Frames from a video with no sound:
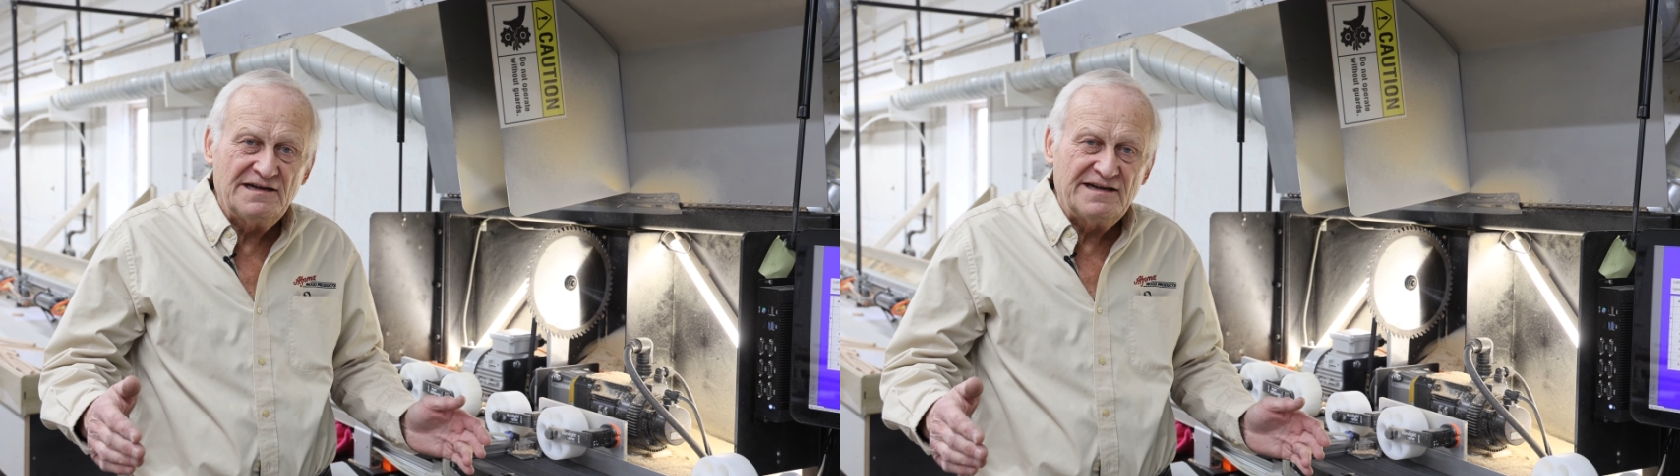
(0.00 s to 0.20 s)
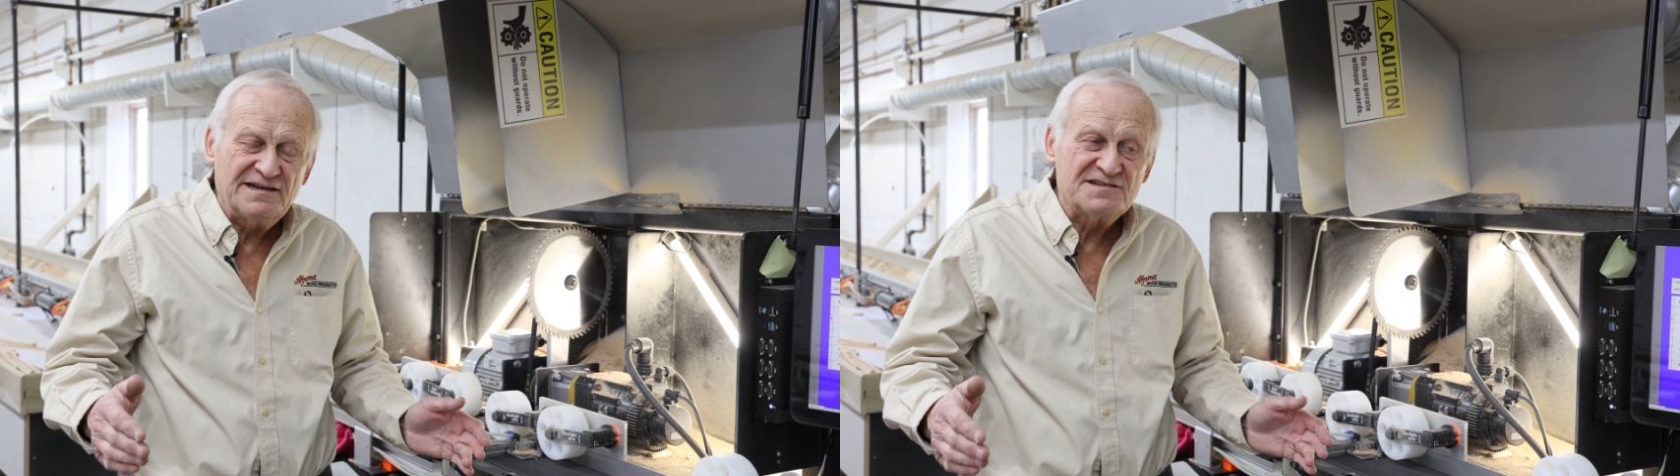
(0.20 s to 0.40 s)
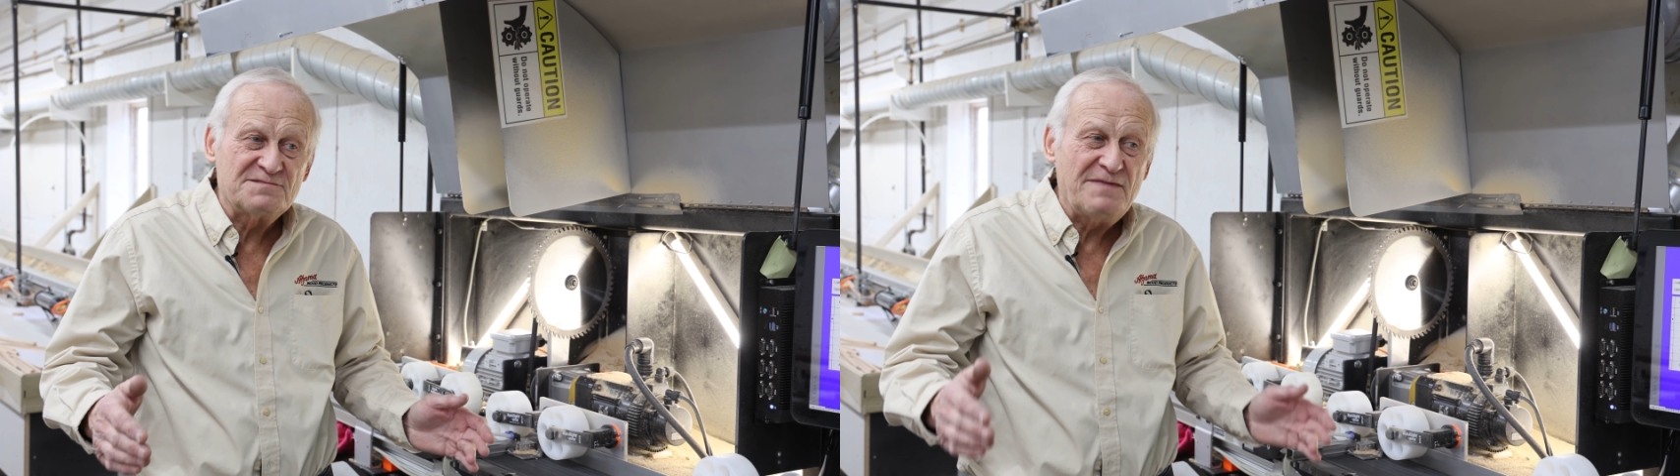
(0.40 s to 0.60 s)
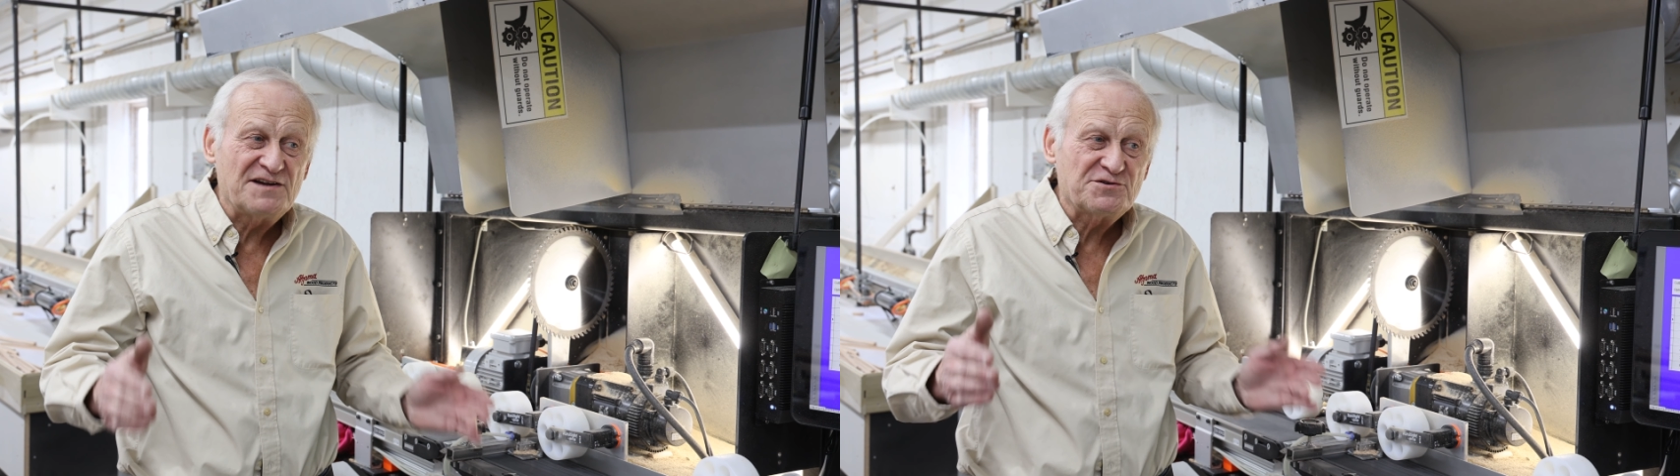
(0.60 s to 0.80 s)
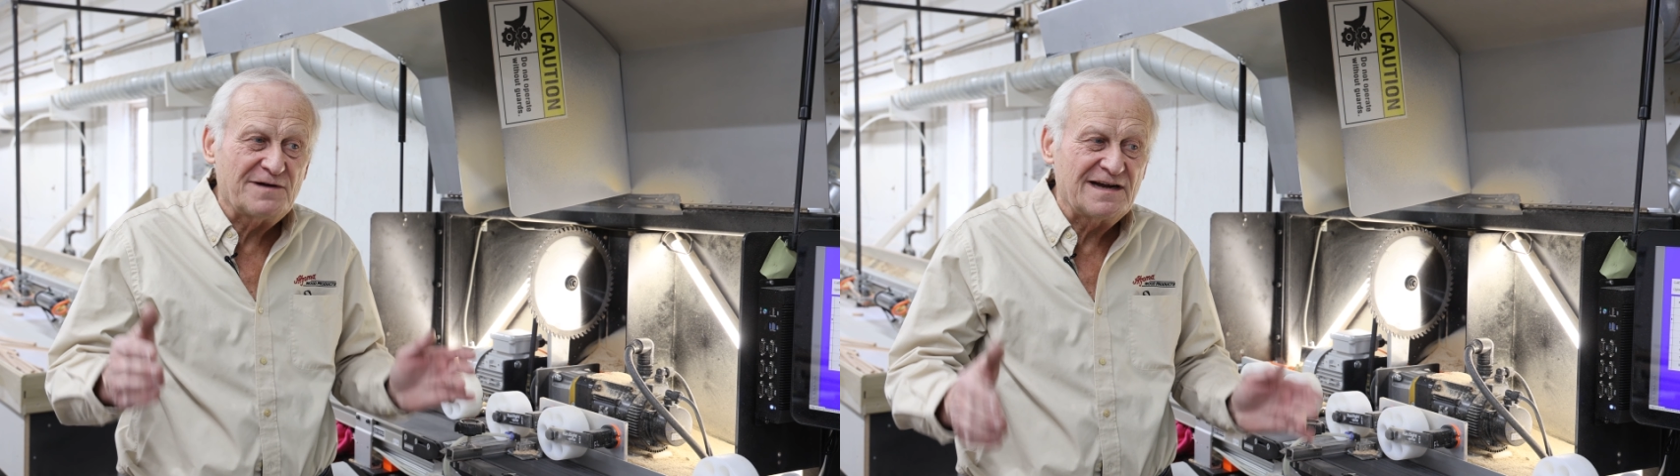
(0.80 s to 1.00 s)
It is
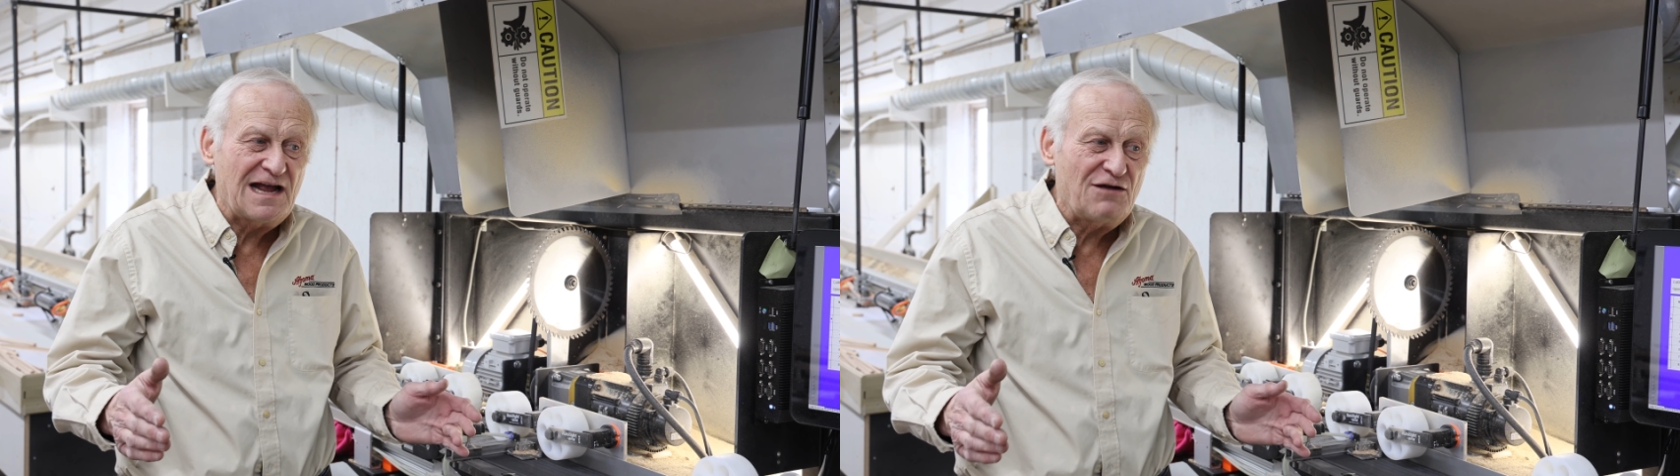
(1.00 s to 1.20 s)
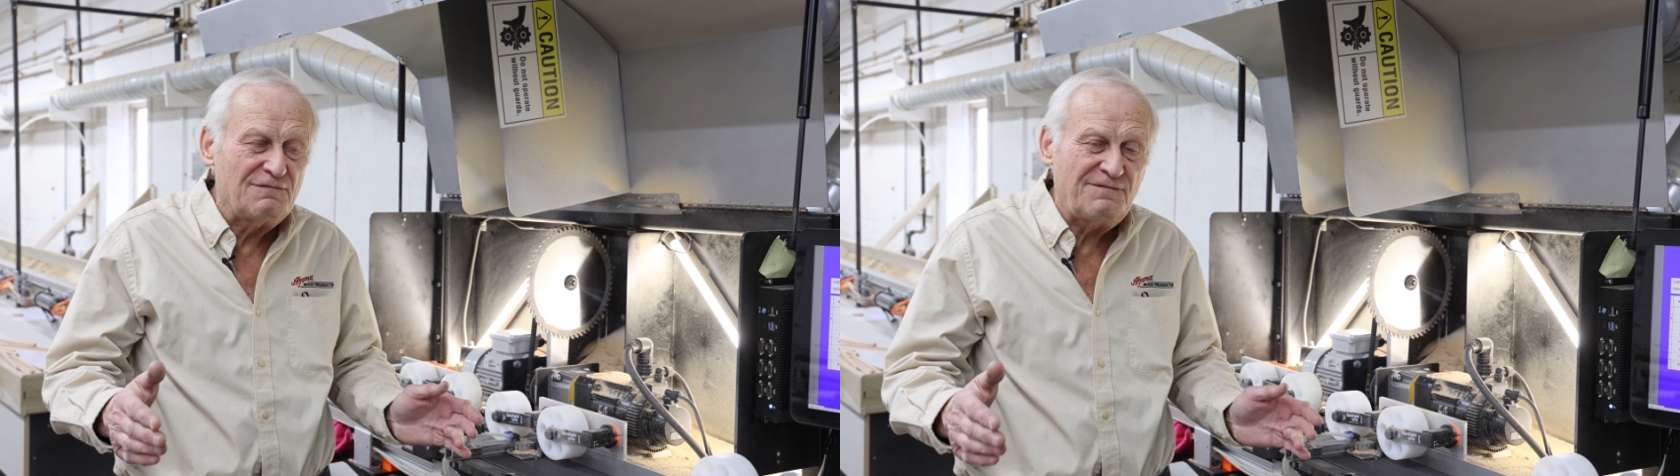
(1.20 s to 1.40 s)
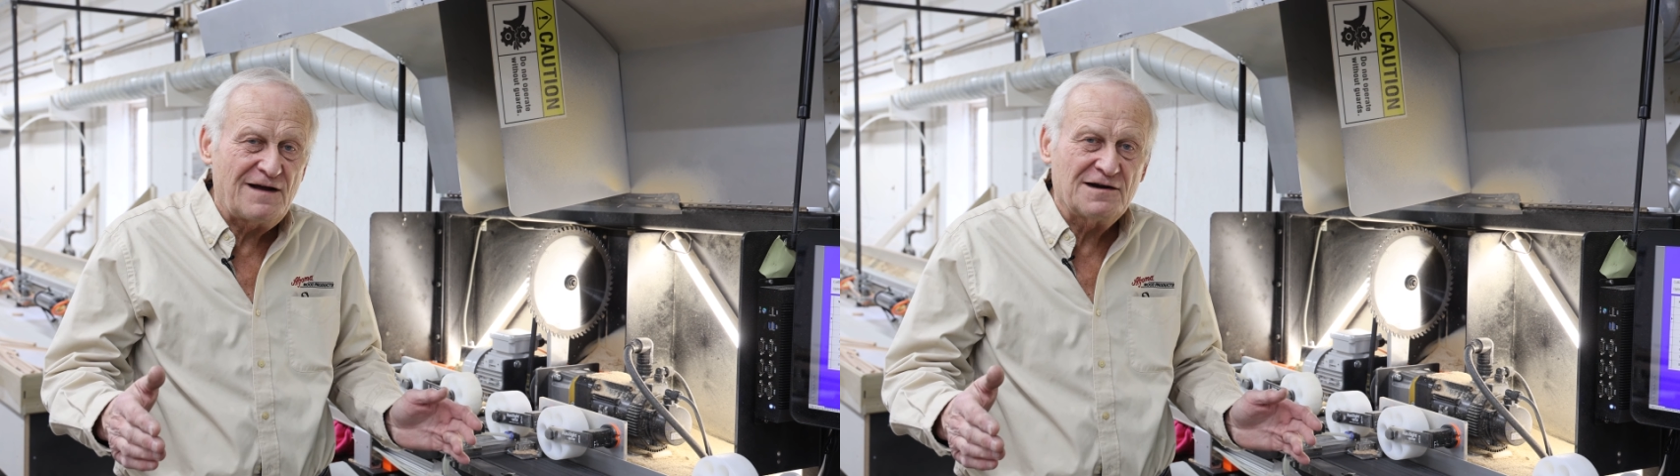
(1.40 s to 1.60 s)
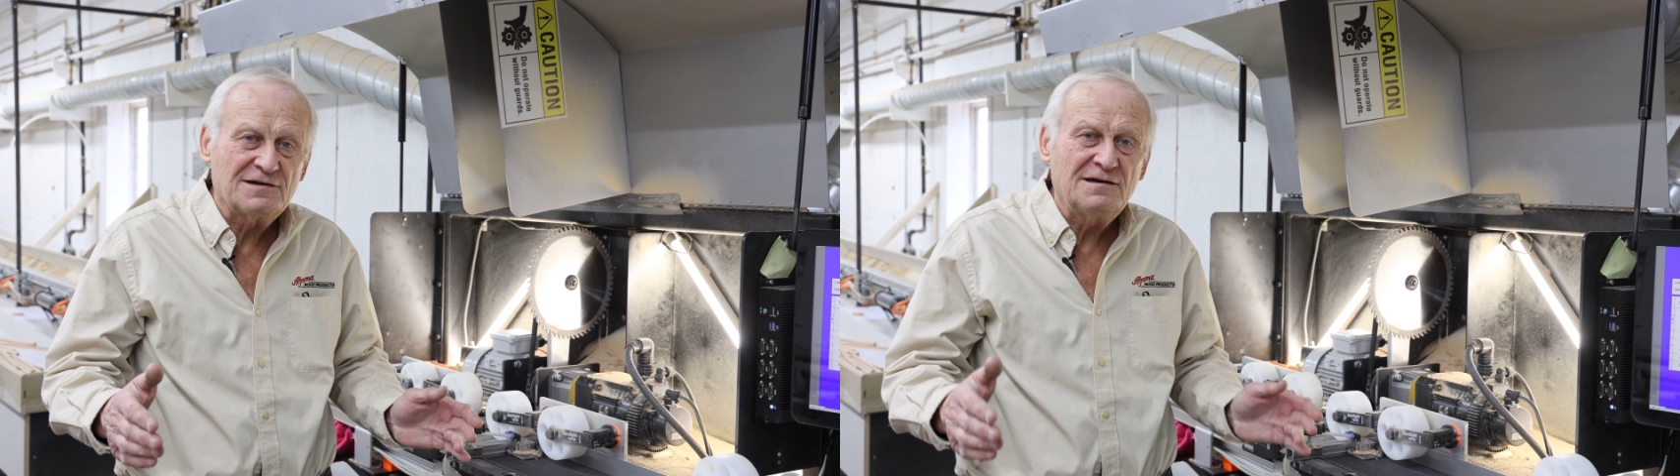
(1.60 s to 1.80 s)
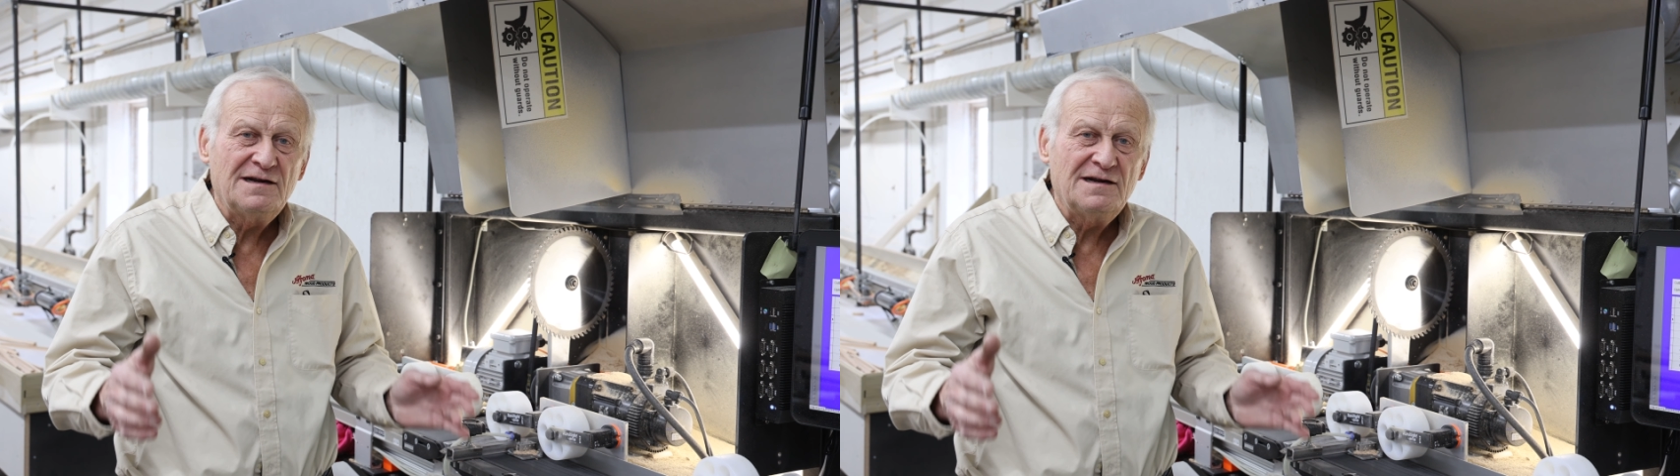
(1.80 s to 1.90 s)
measuring how far